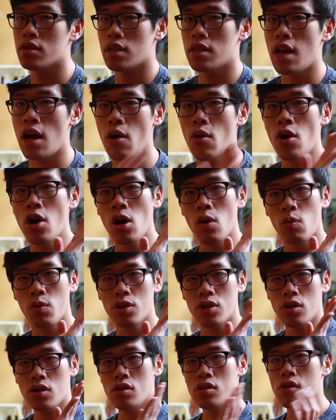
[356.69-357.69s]
And now,
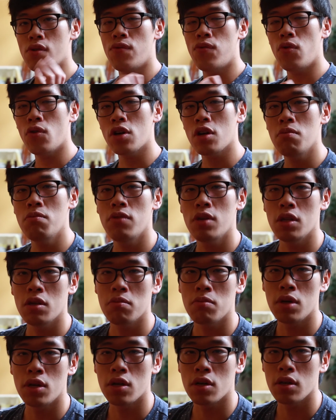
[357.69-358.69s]
when you use a
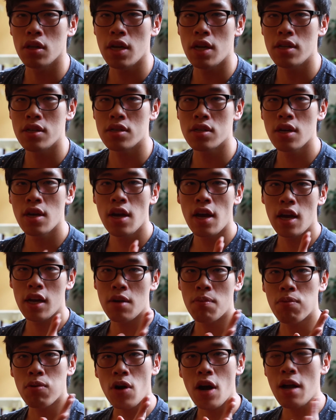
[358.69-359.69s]
40mm lens, and
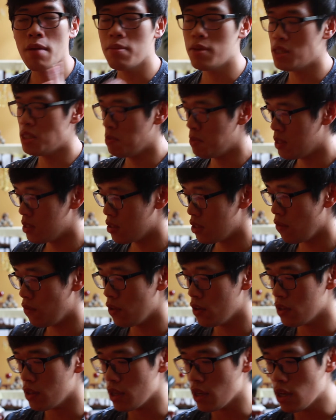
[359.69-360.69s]
a prime lens
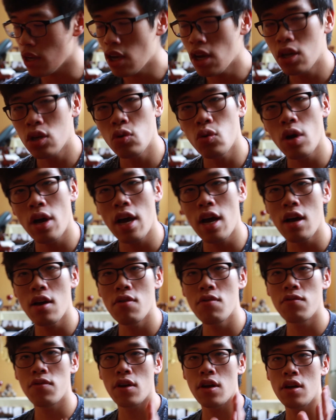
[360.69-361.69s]
specifically, you
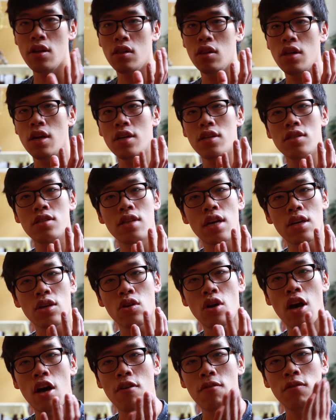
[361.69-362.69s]
have a lens that you
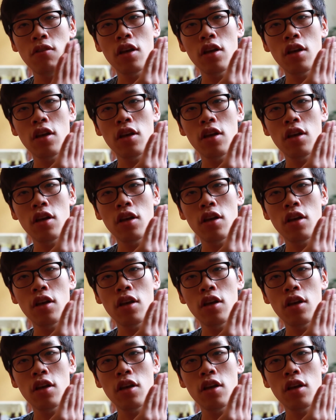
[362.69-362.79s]
have